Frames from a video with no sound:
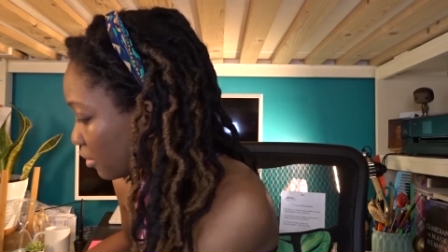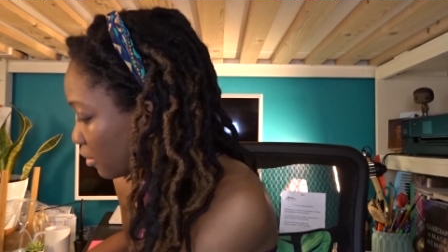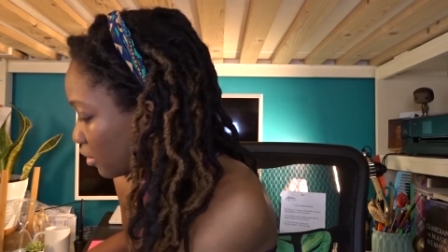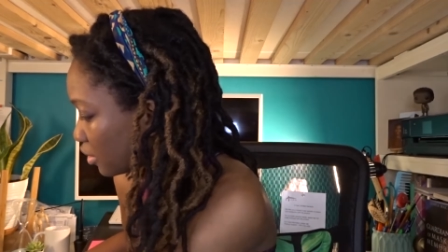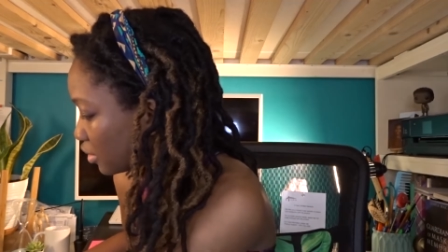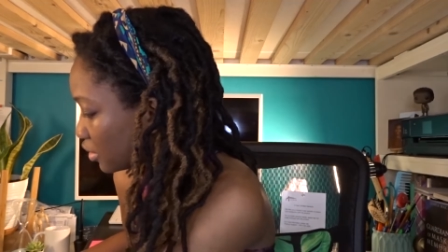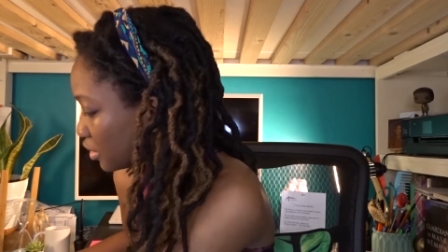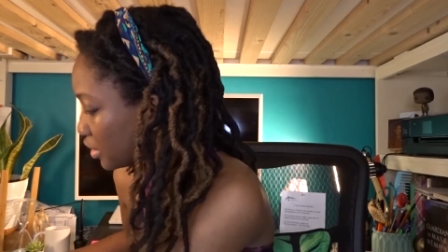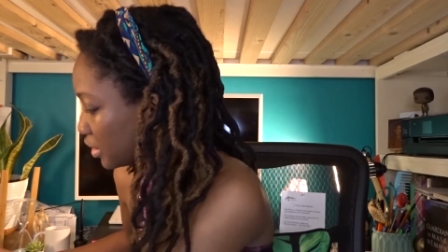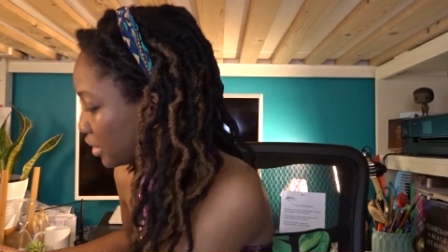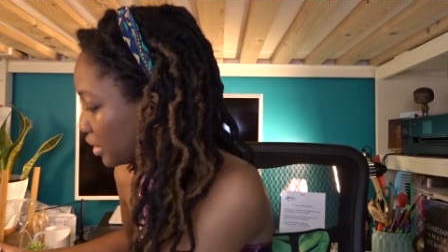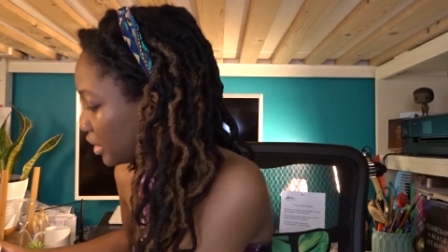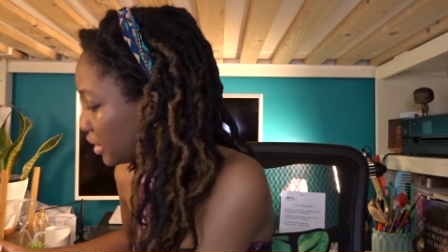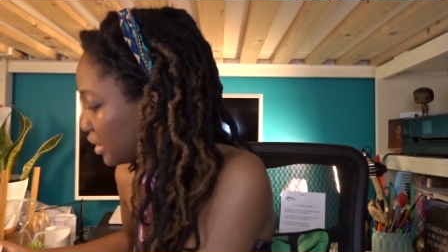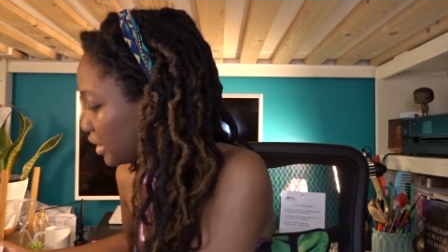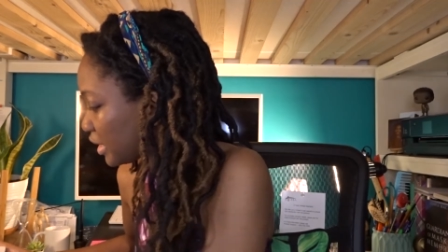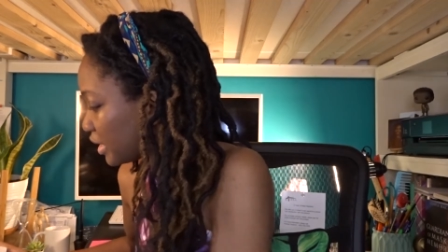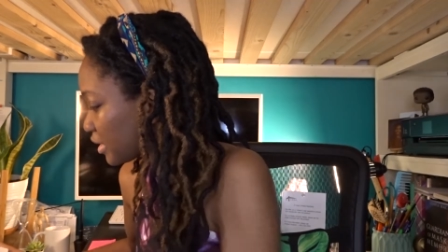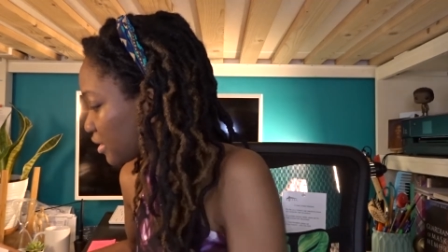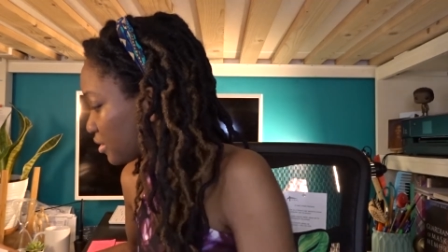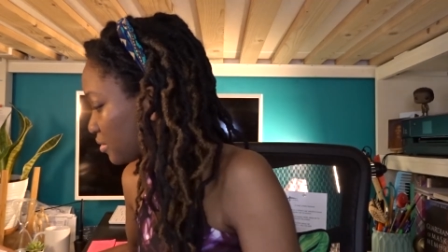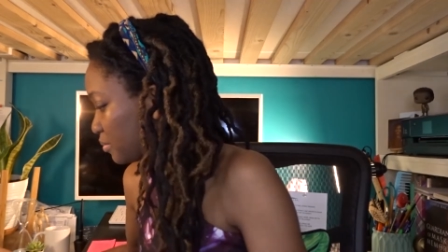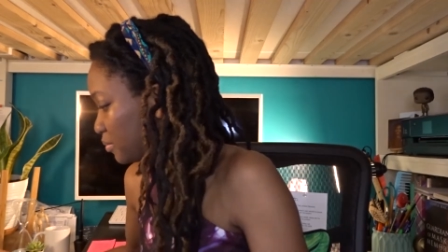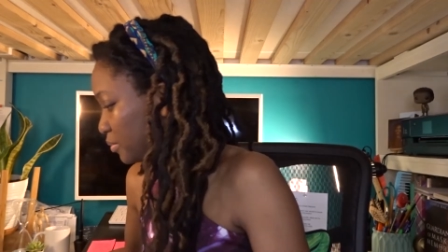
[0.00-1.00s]
on to the
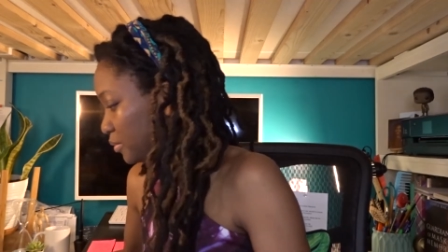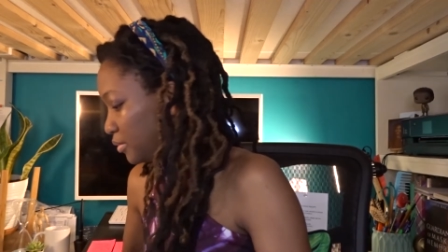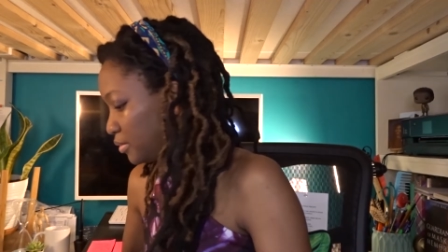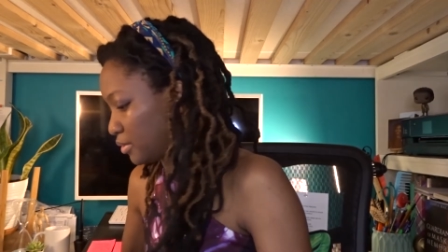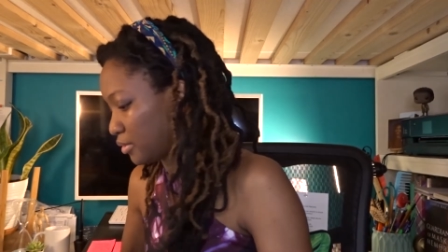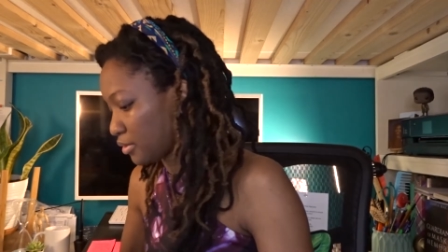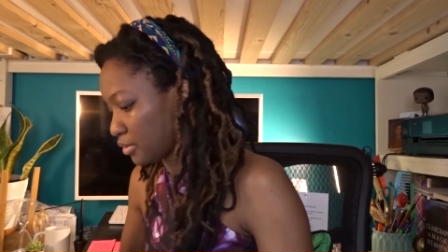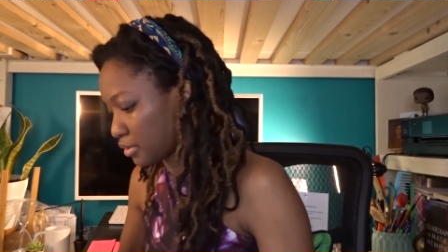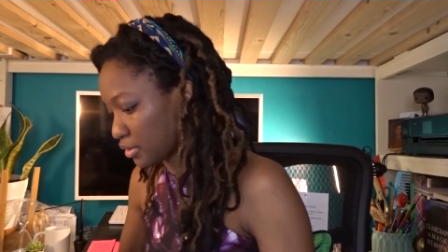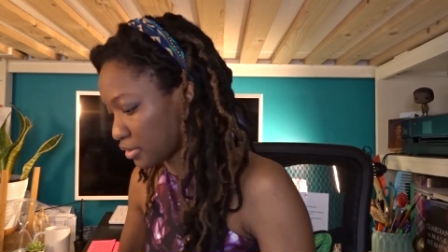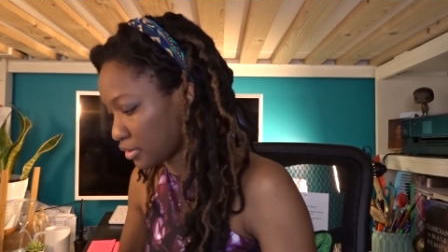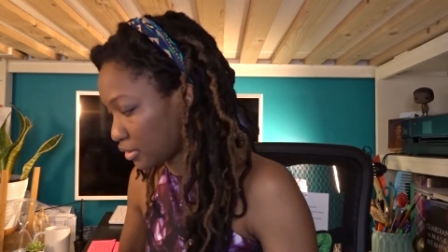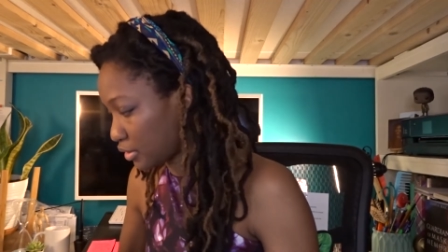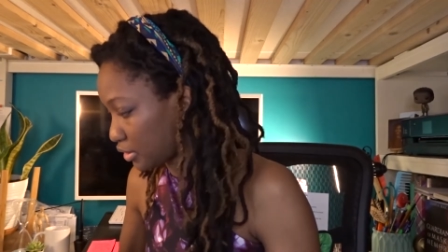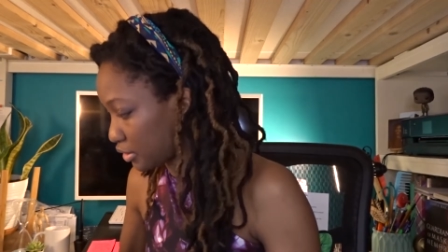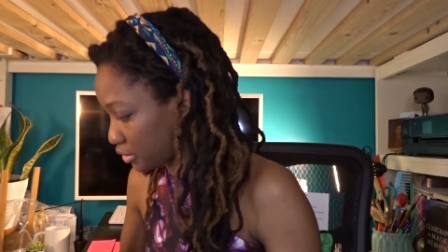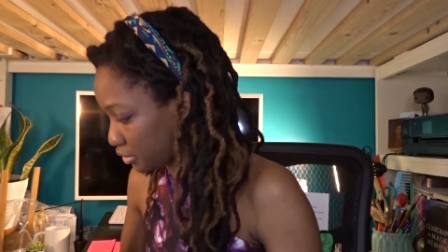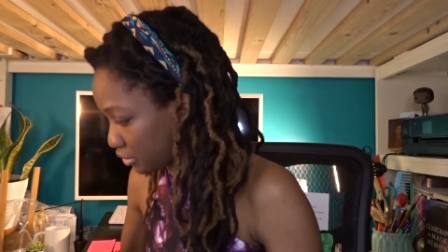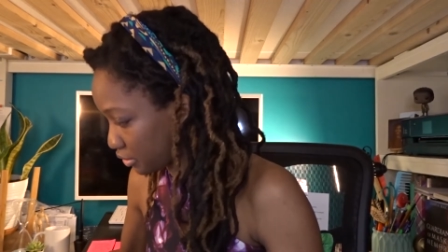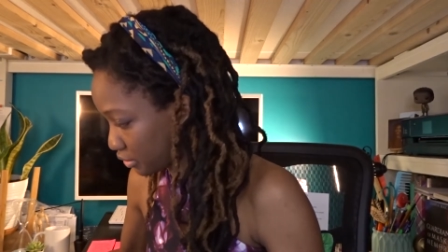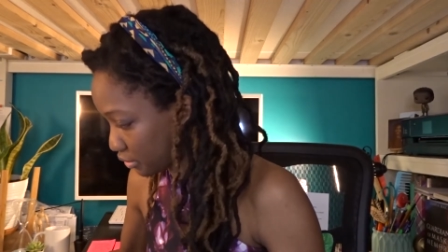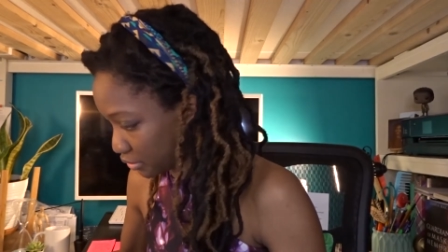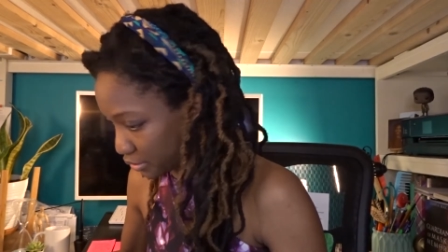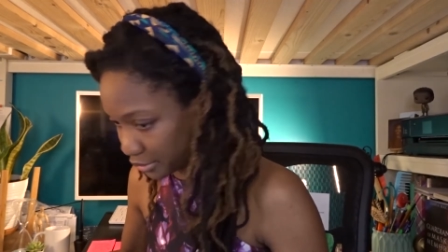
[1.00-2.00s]
next book.
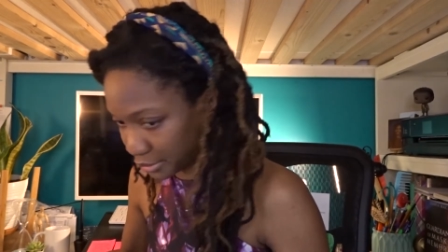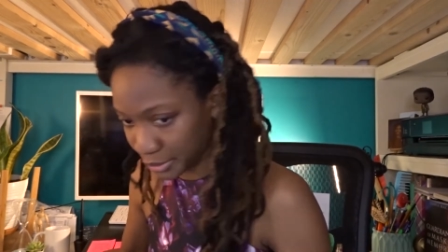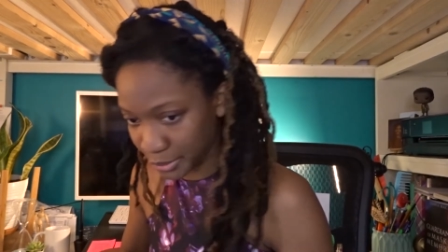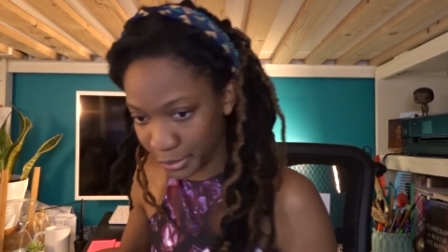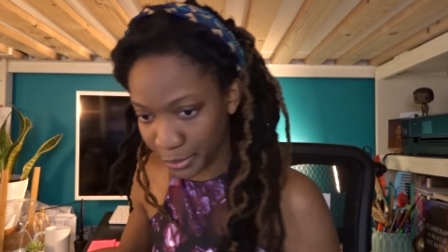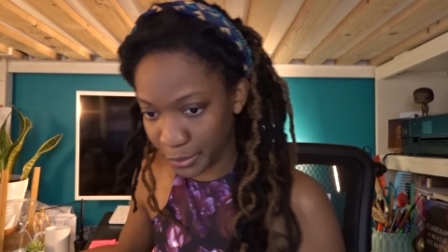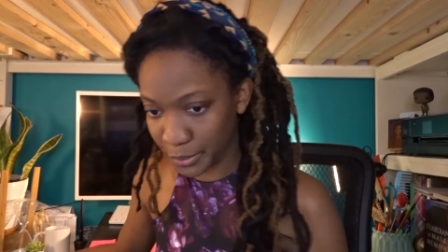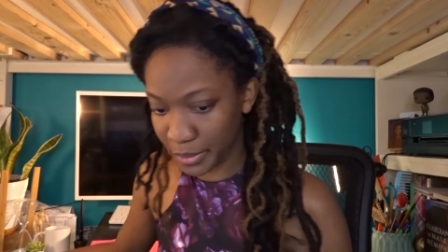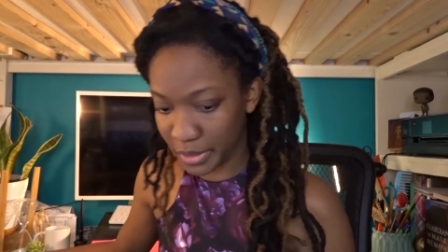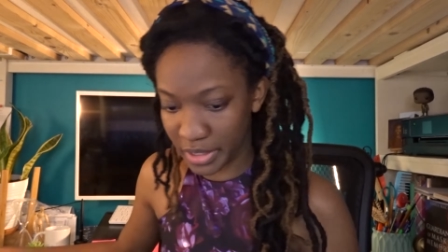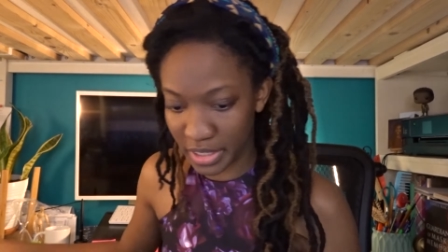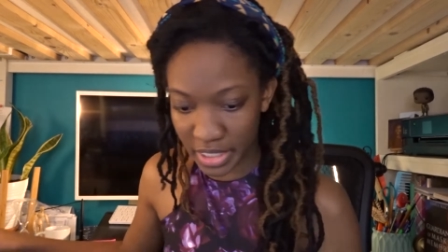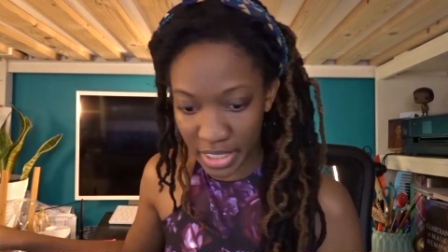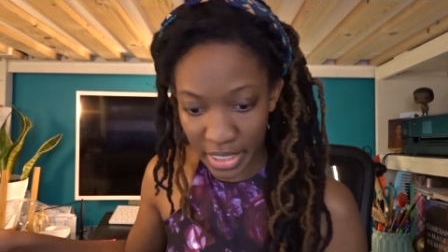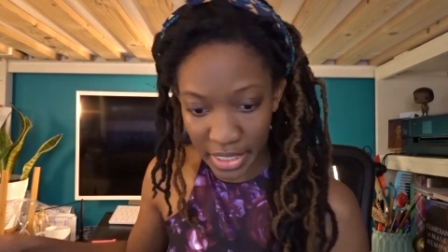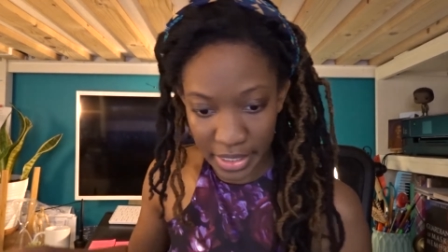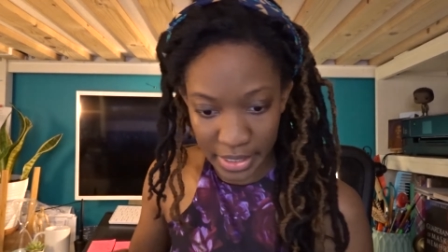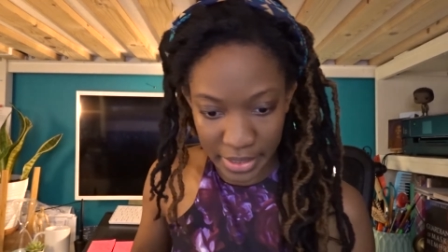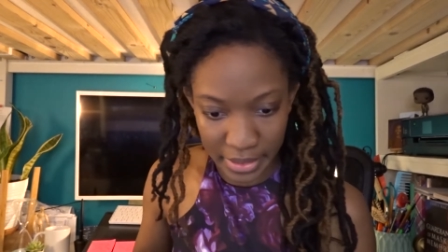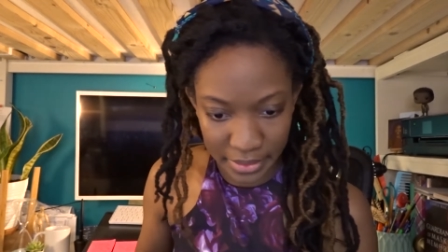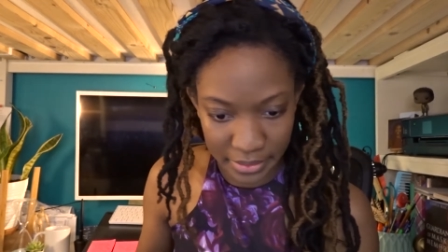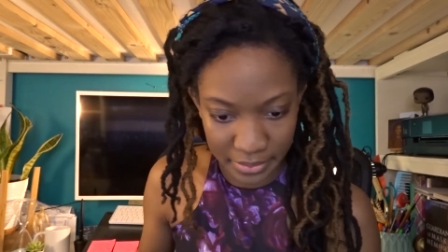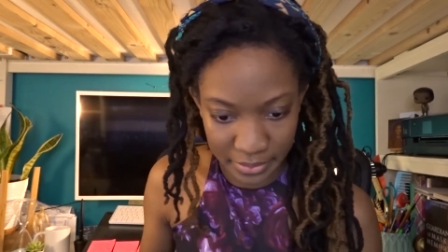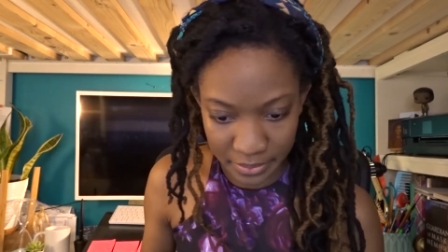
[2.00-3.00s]

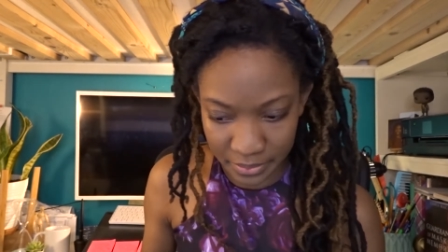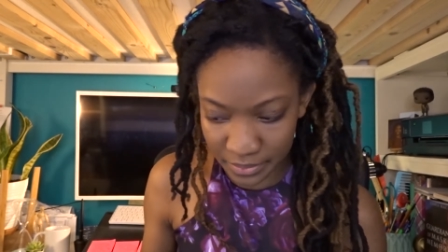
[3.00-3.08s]
Okay,